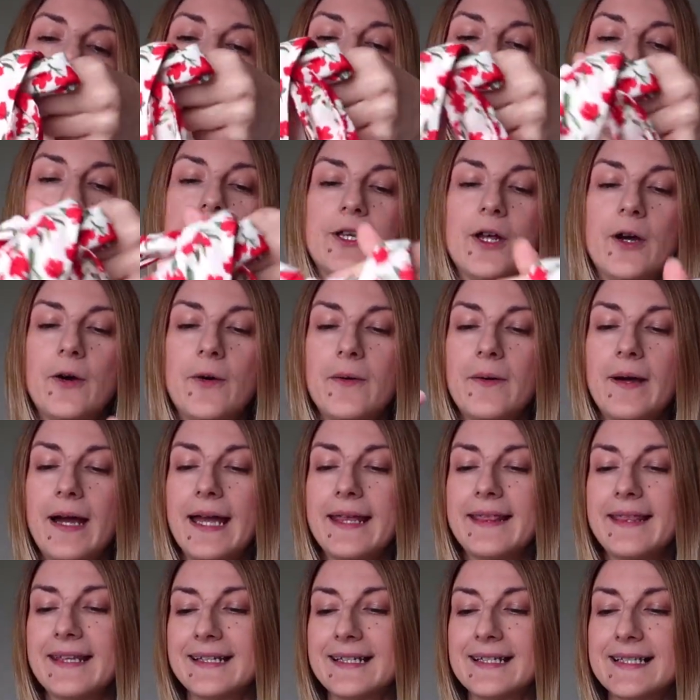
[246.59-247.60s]
All in all,
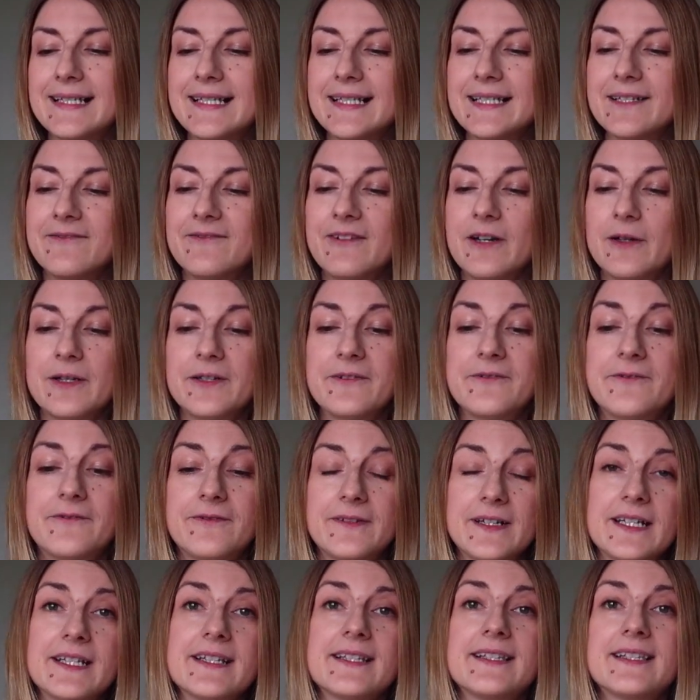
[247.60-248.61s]
I think this is a very
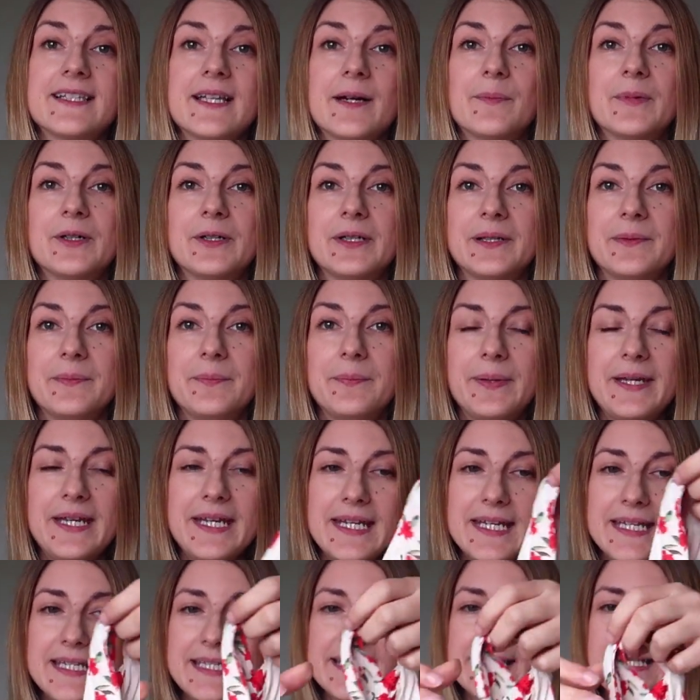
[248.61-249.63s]
fun summery
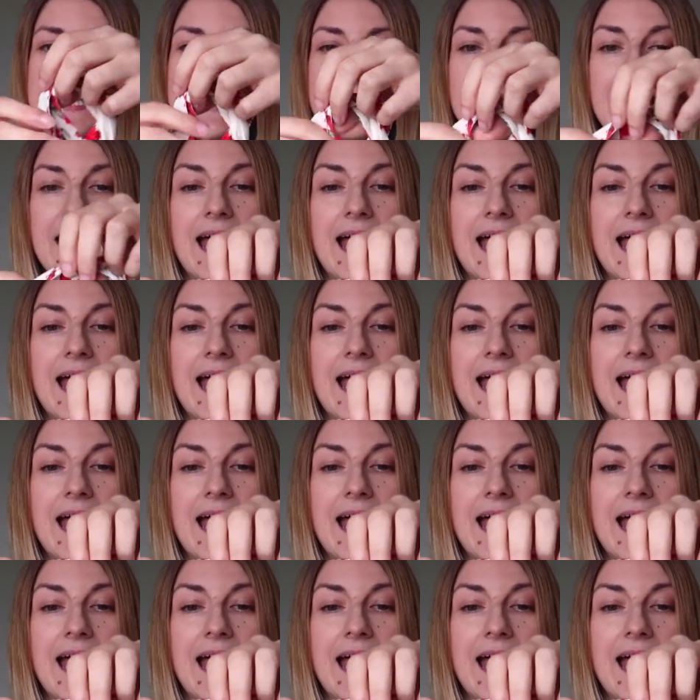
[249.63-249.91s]
piece.